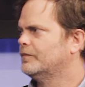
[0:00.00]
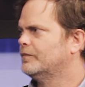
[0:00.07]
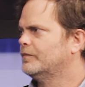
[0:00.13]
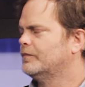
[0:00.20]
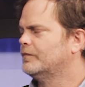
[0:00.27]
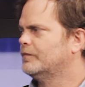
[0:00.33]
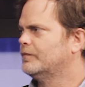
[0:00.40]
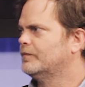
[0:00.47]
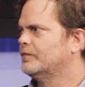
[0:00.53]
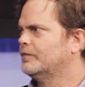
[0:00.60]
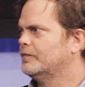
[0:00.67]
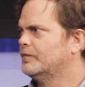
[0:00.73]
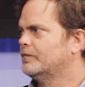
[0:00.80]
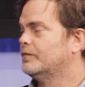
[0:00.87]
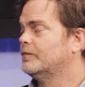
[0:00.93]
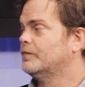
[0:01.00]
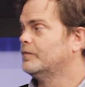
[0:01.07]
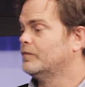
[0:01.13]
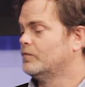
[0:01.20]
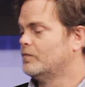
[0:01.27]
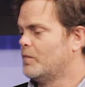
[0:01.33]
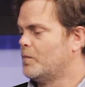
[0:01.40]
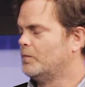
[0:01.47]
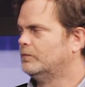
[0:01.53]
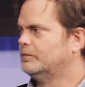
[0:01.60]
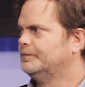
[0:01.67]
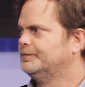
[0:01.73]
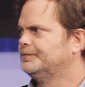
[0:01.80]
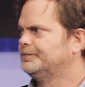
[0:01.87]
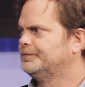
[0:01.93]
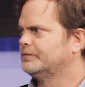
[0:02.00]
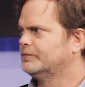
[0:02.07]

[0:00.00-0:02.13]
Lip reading: [no speech]